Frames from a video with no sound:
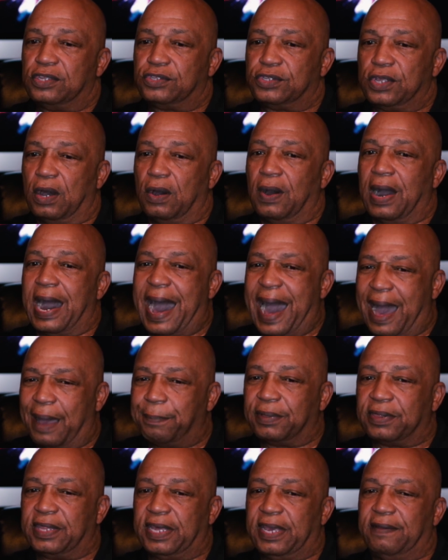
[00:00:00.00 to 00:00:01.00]
So
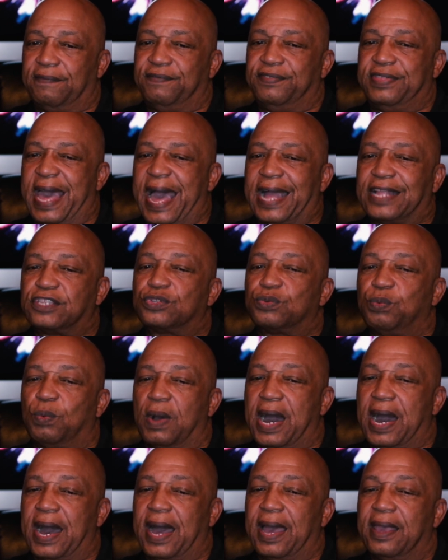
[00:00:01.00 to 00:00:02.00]
I believe that's
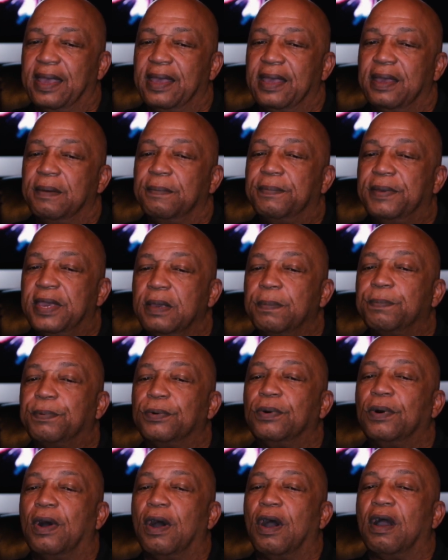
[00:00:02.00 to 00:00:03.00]
why
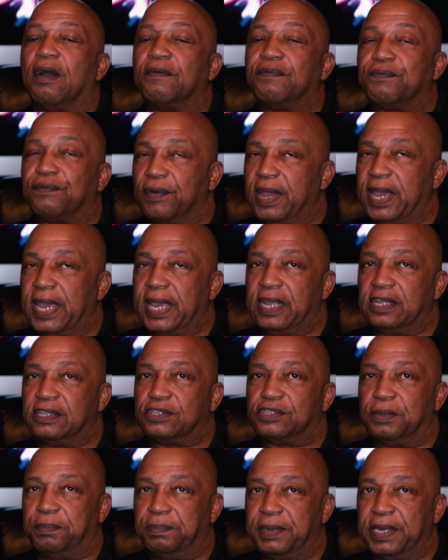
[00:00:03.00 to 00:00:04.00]
people are afraid
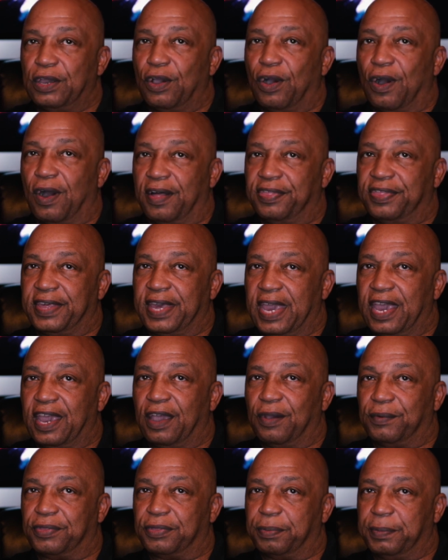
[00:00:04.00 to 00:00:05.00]
to be on
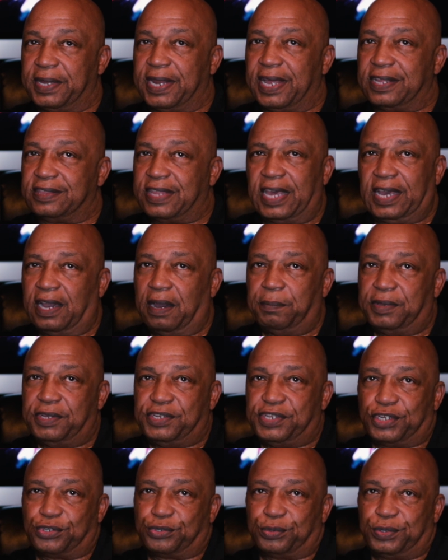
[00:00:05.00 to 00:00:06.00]
the air with me. They think I'm
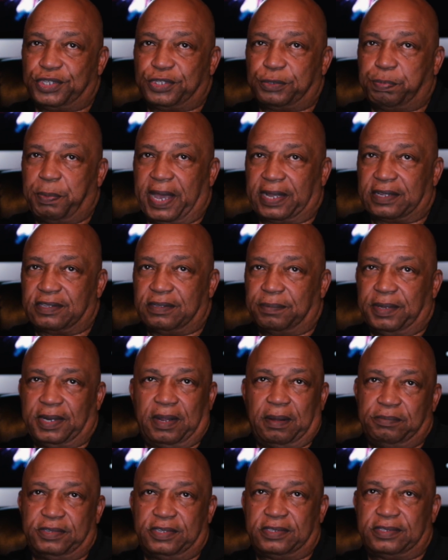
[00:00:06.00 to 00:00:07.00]
going to disrespect them,
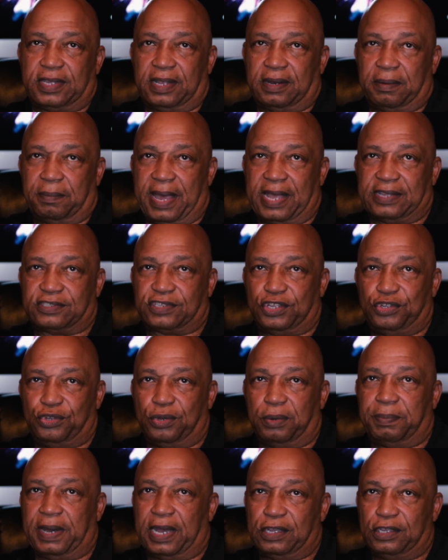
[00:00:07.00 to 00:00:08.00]
and I'm just saying, I'm asking
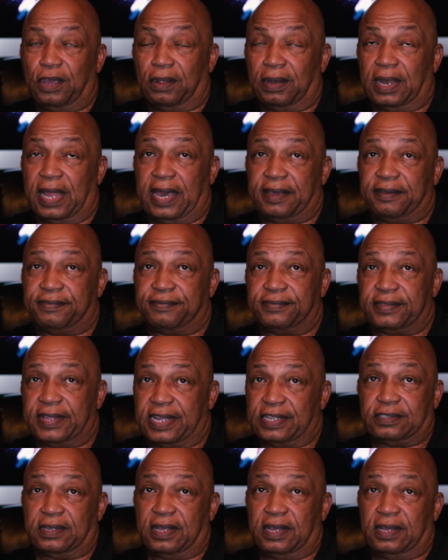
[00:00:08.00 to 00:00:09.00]
you about your life.
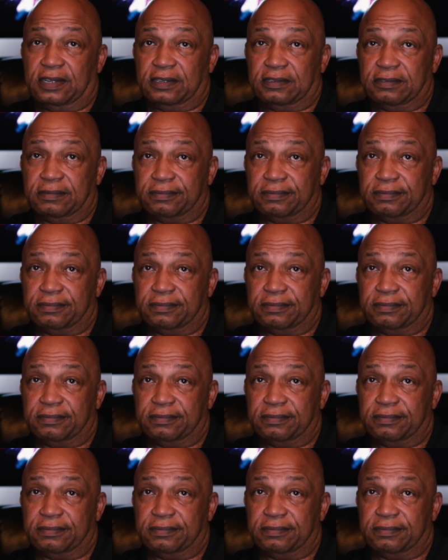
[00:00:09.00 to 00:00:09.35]
That's all.